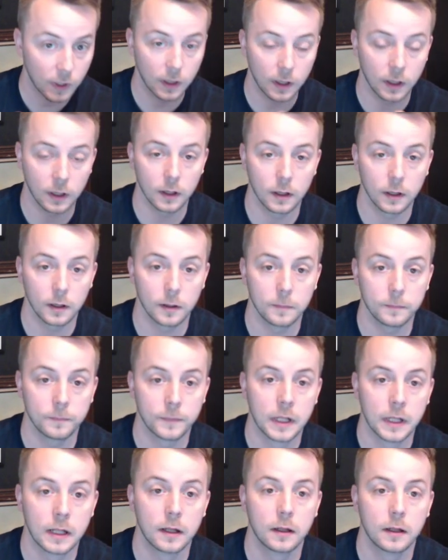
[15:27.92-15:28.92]

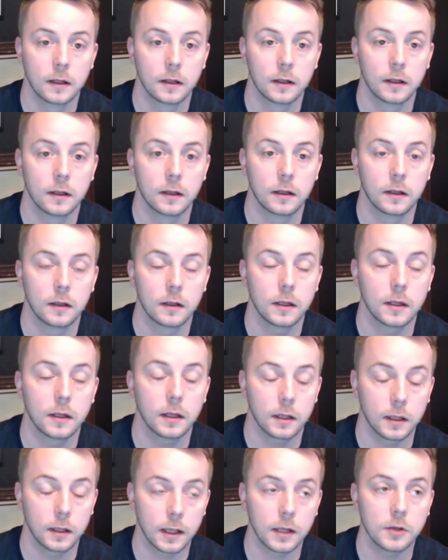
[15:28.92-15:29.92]
it
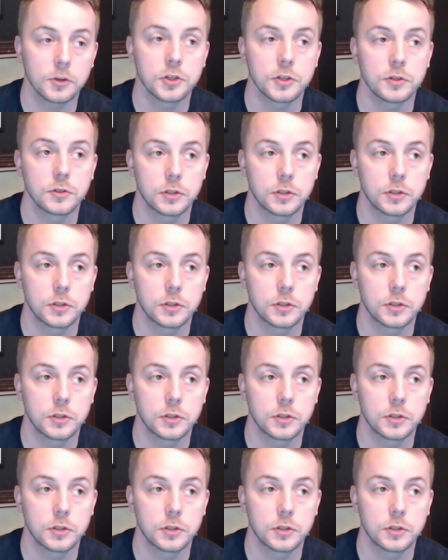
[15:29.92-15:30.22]
allows you